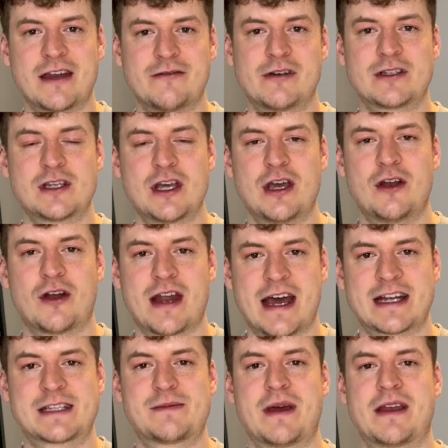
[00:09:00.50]
return on
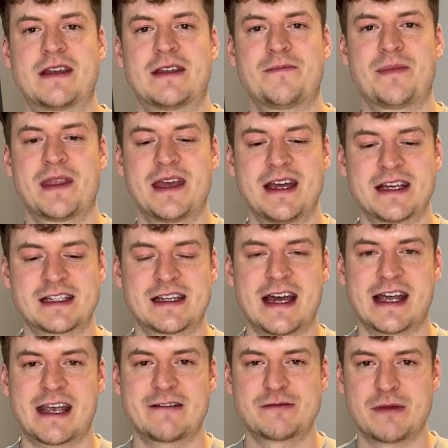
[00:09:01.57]
ad spend. So
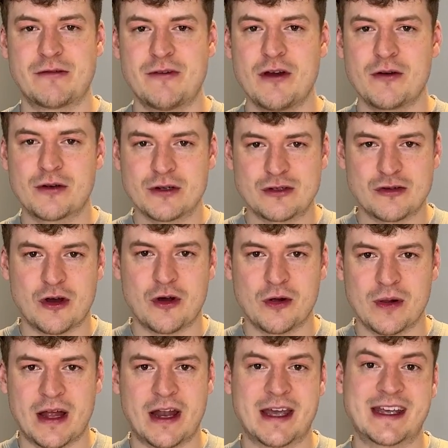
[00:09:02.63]
that gives me real
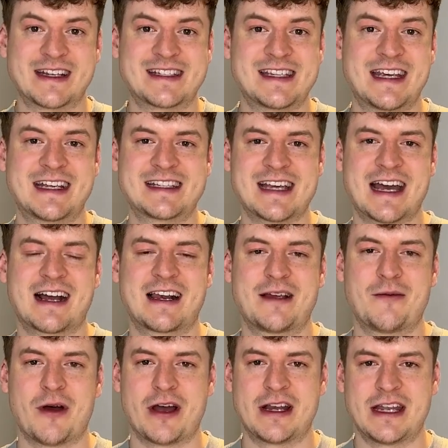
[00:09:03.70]
control and I can see exactly
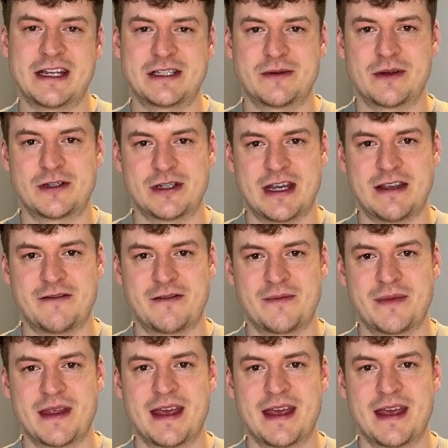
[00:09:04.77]
what I need to achieve.